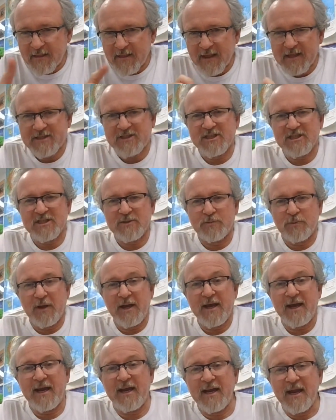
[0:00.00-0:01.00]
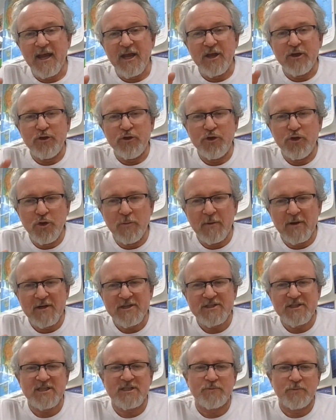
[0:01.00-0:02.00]
Let's explain. You
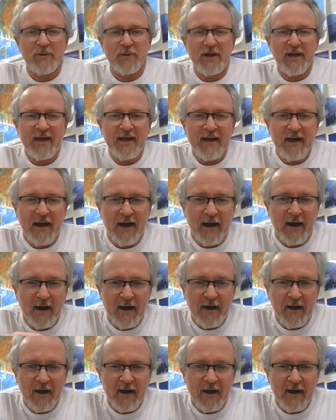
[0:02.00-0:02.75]
must explain